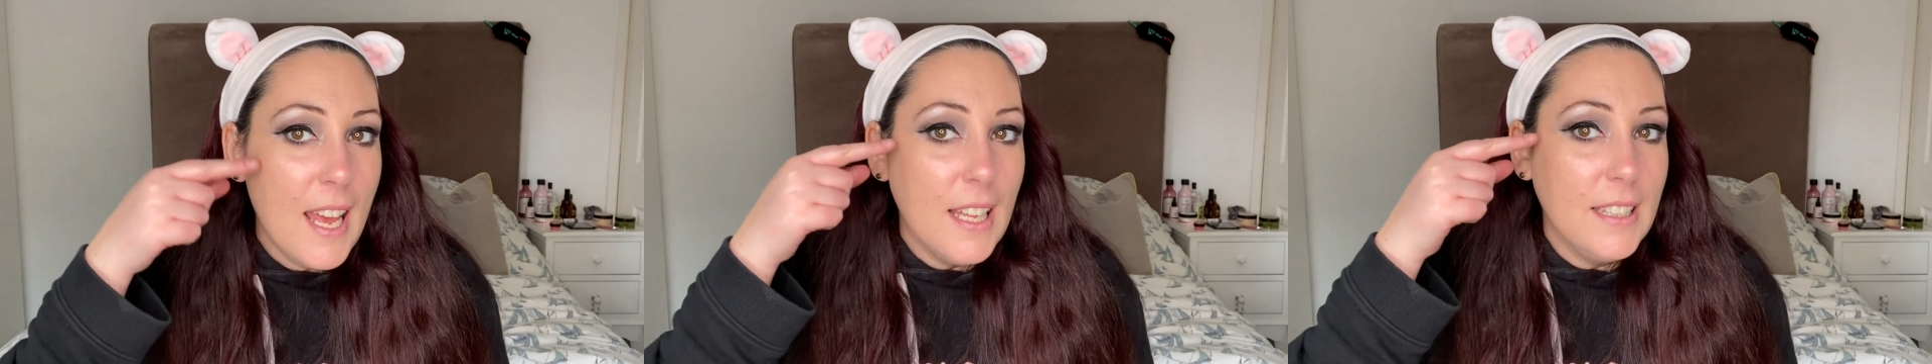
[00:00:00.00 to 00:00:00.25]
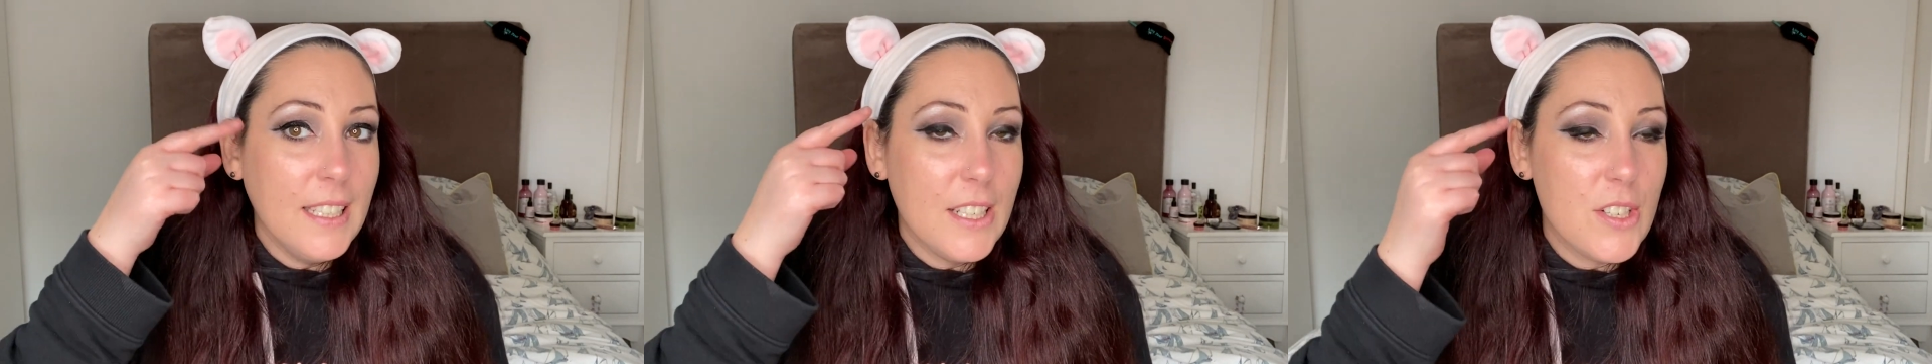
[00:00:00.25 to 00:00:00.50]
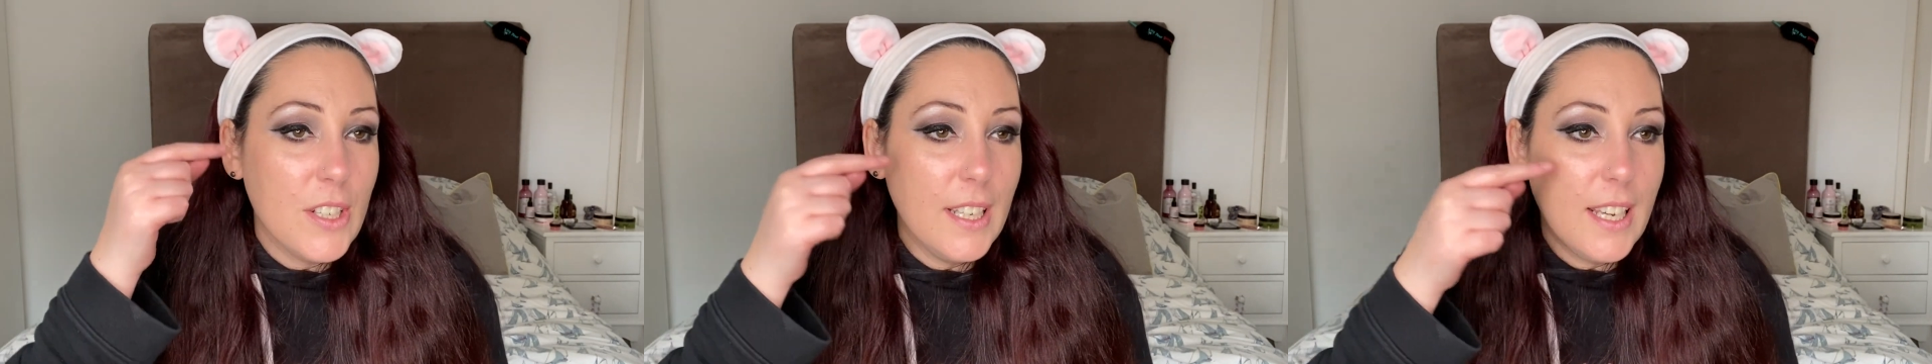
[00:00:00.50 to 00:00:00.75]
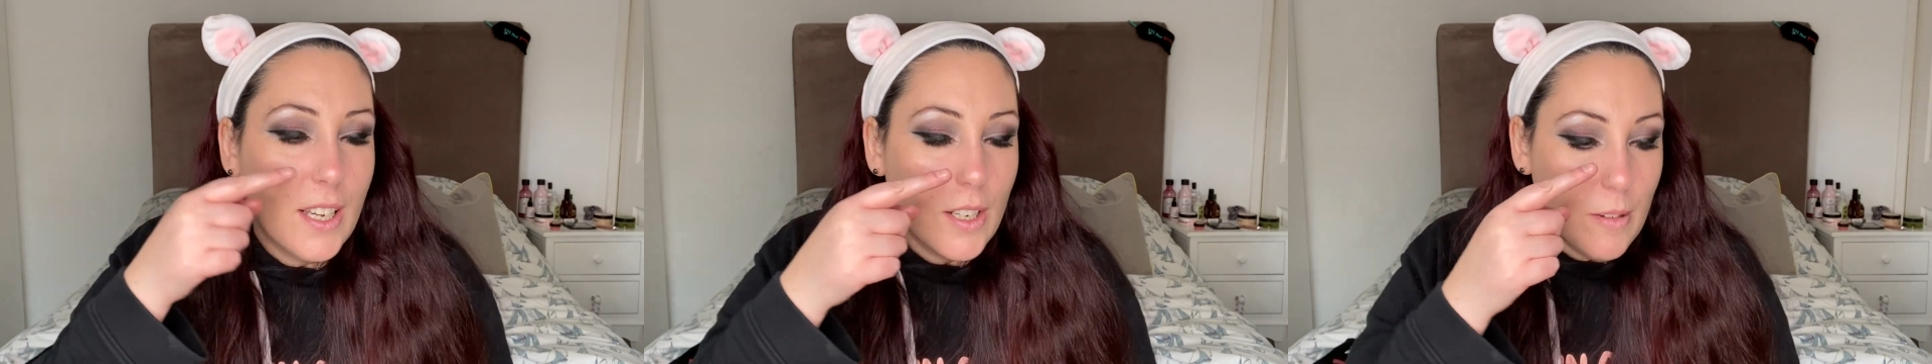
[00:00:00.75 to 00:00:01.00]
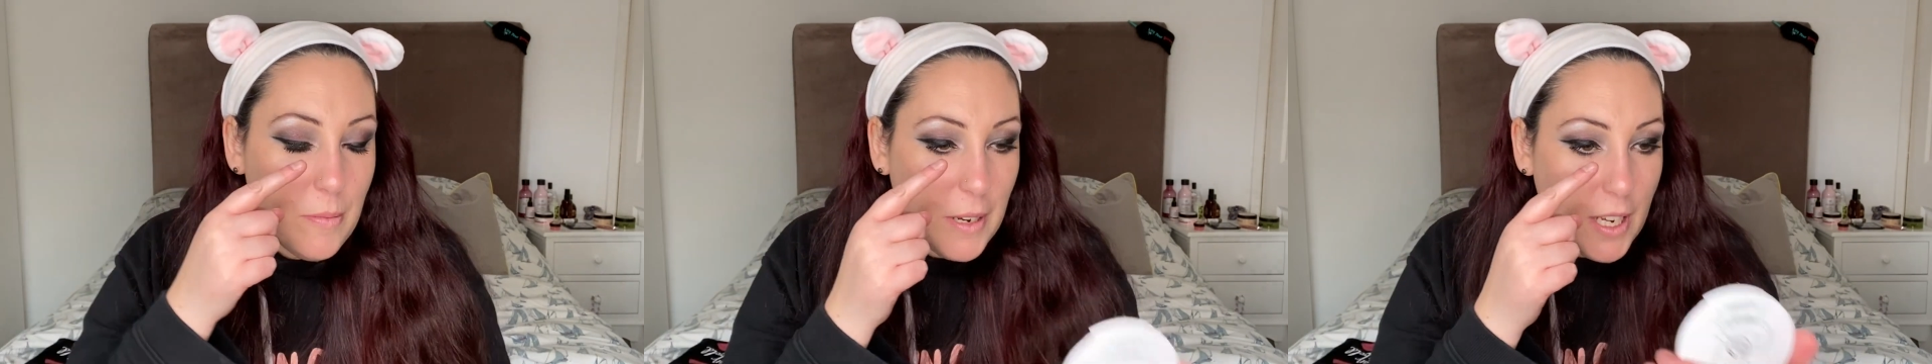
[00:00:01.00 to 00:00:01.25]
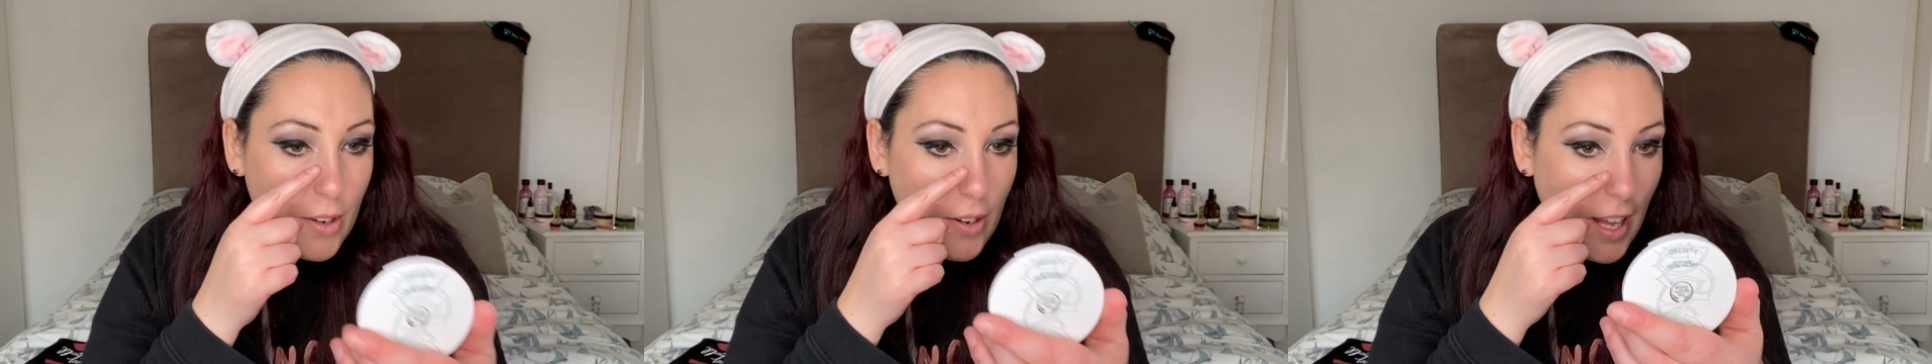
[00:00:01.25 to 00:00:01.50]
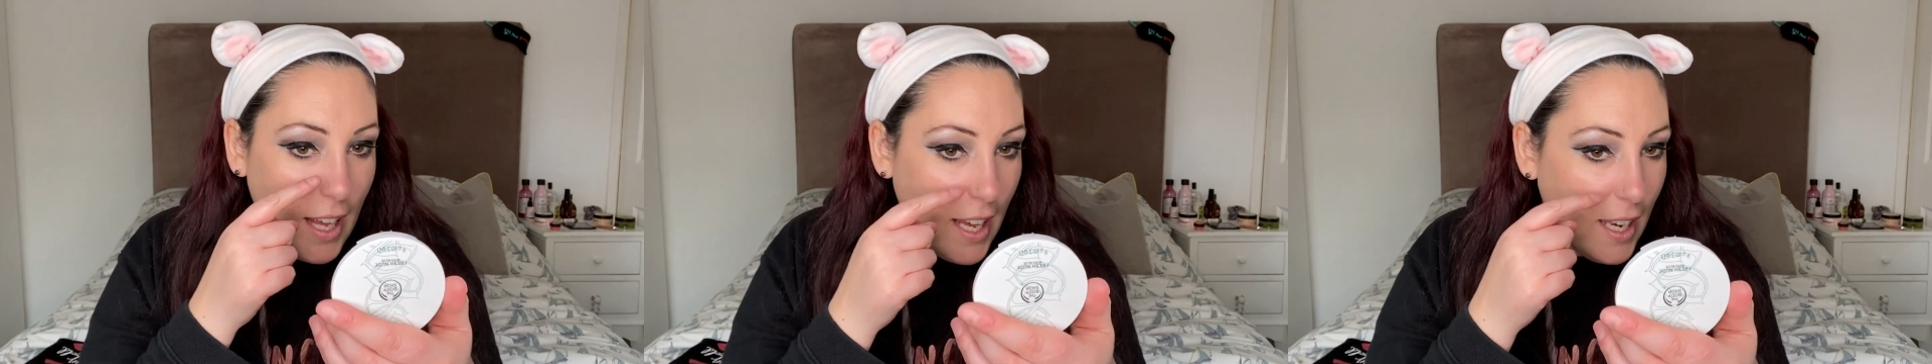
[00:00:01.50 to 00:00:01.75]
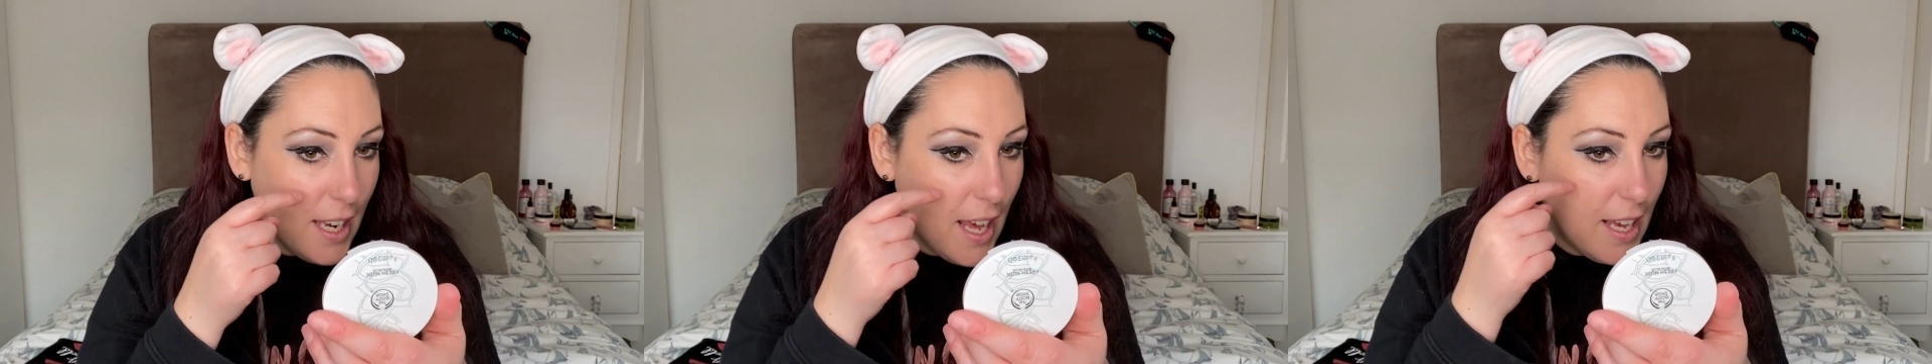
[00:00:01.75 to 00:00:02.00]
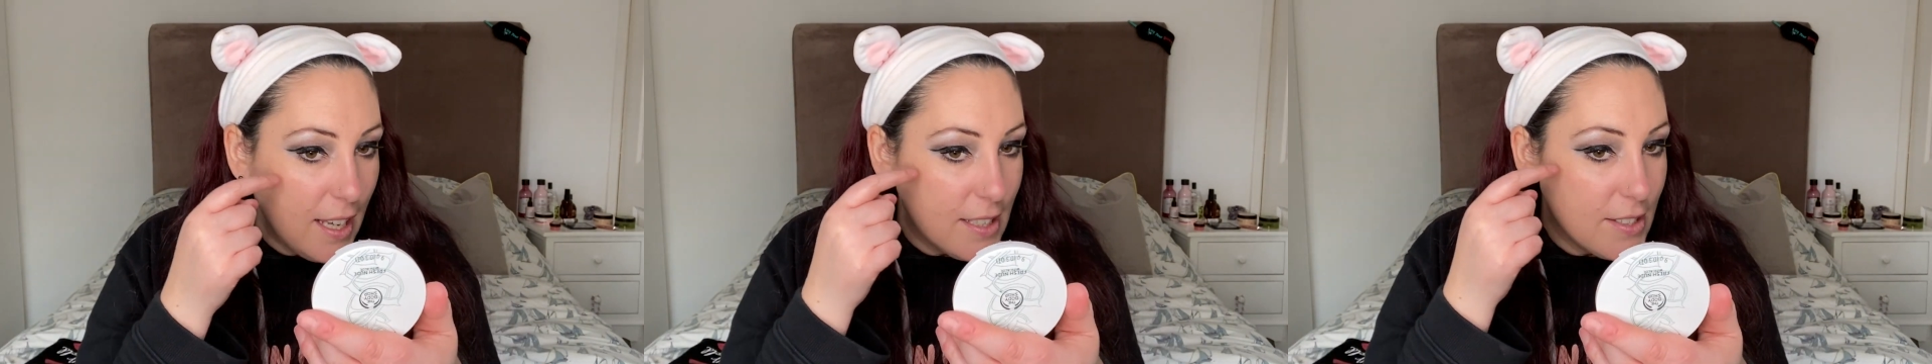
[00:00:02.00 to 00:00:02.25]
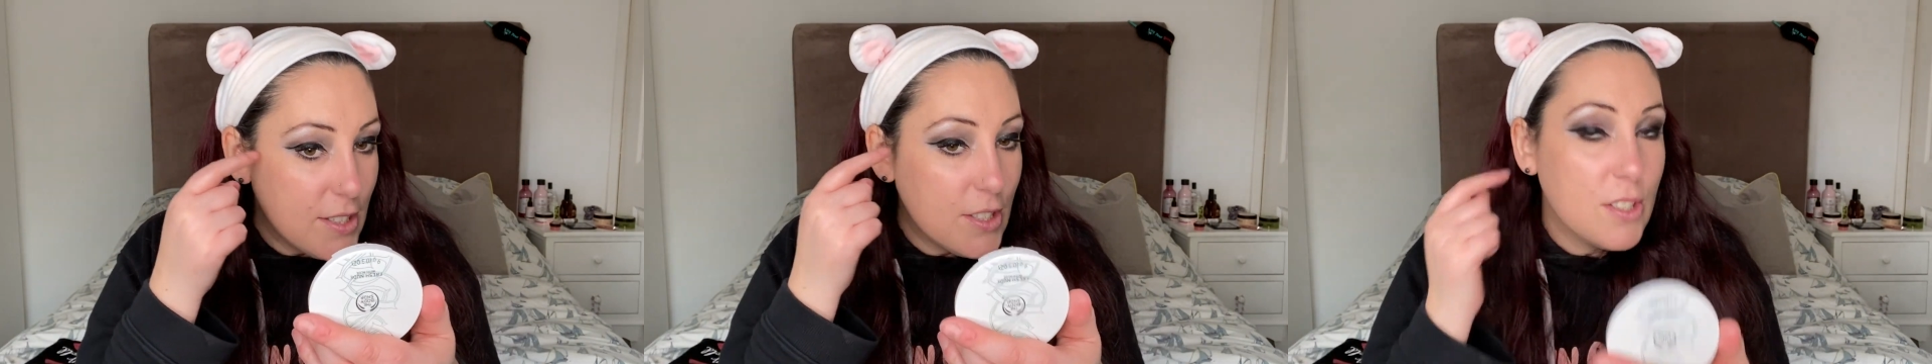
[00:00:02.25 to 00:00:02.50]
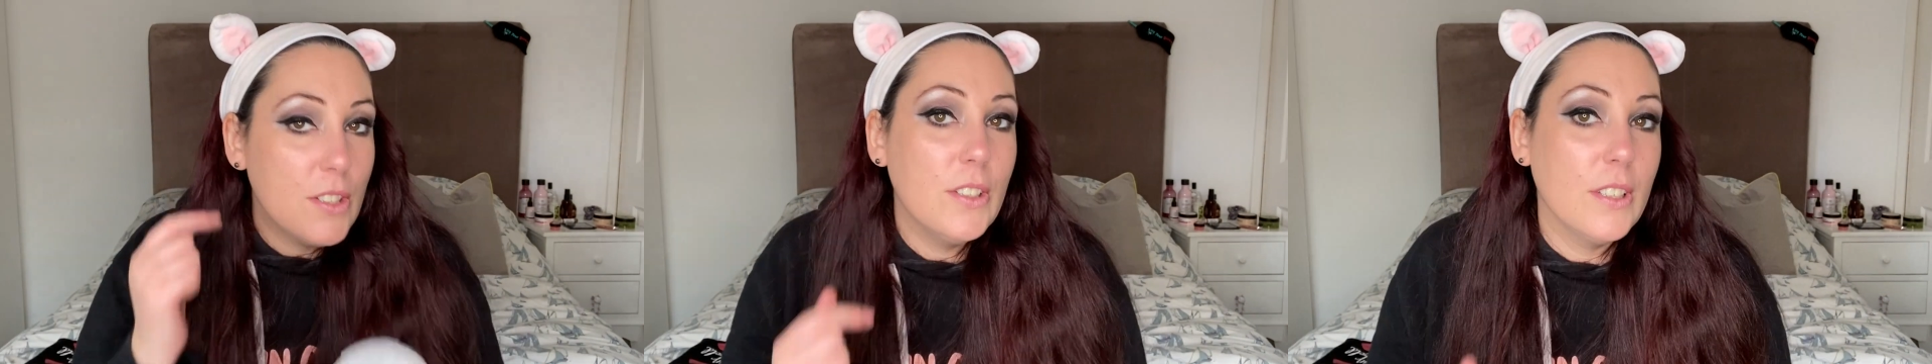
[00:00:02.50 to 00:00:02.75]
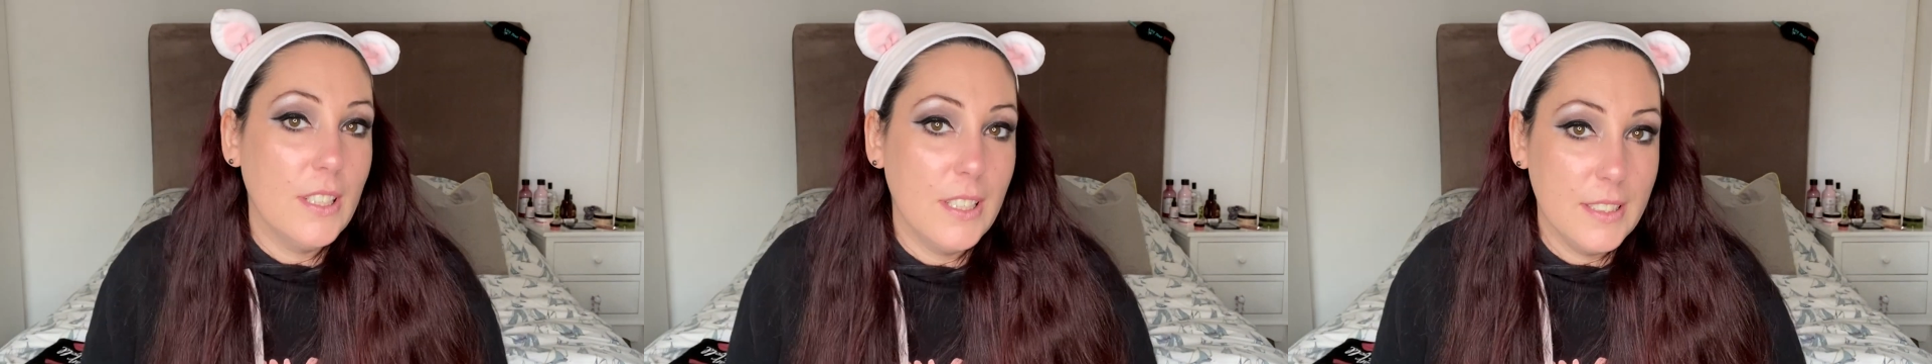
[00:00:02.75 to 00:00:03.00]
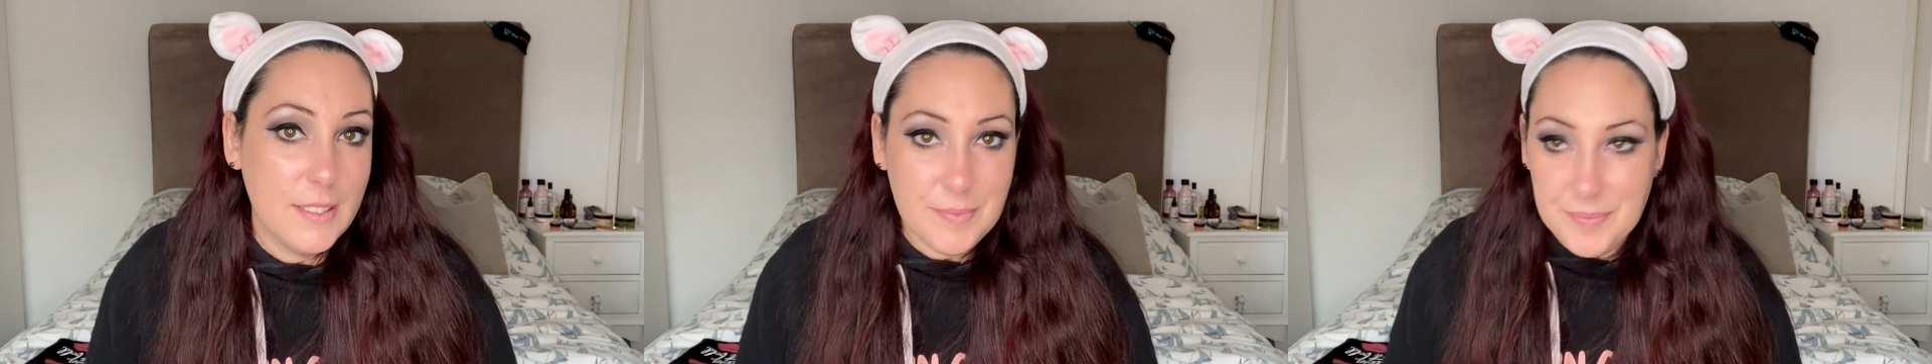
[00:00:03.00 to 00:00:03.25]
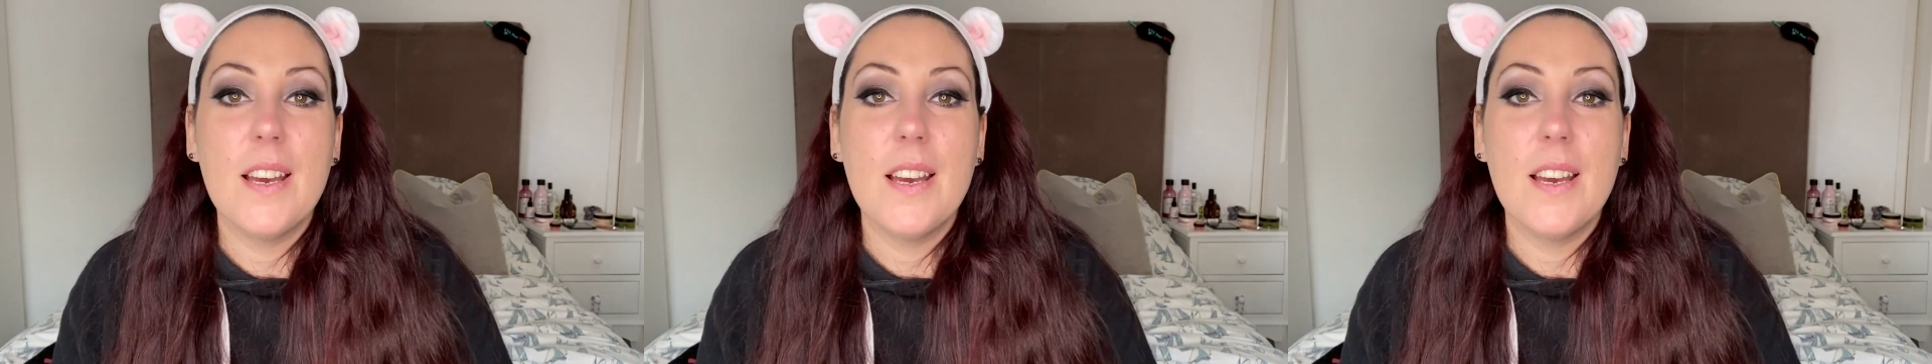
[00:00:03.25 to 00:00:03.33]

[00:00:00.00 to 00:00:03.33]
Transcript: literally going to be creating a skull.